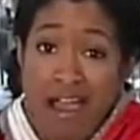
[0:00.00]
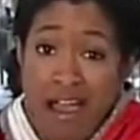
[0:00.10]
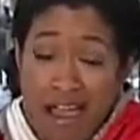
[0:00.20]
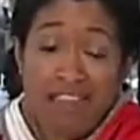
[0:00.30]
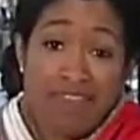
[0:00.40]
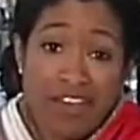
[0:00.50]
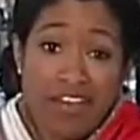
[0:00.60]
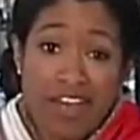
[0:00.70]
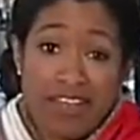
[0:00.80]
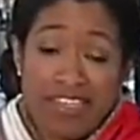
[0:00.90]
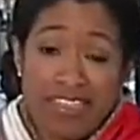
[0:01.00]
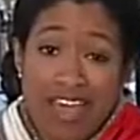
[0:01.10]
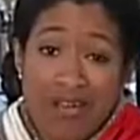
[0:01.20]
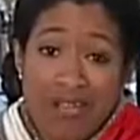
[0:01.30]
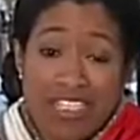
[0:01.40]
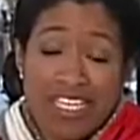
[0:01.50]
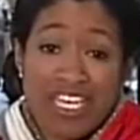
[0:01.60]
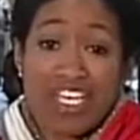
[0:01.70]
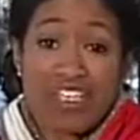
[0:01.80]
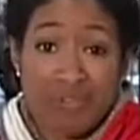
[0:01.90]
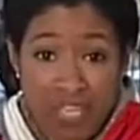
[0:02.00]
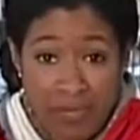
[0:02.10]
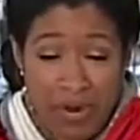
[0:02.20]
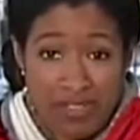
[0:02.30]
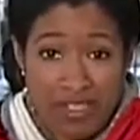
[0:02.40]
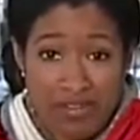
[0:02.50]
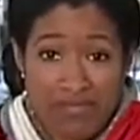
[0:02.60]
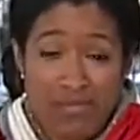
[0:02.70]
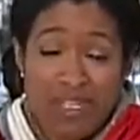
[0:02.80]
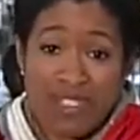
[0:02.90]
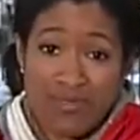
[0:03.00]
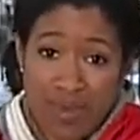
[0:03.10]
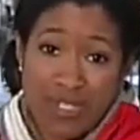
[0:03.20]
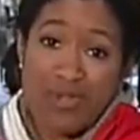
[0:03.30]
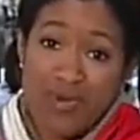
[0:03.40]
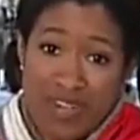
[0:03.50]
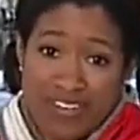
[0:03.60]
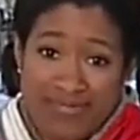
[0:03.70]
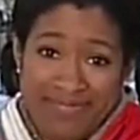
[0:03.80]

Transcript: I figured out that it not only takes a unique person, but a special one.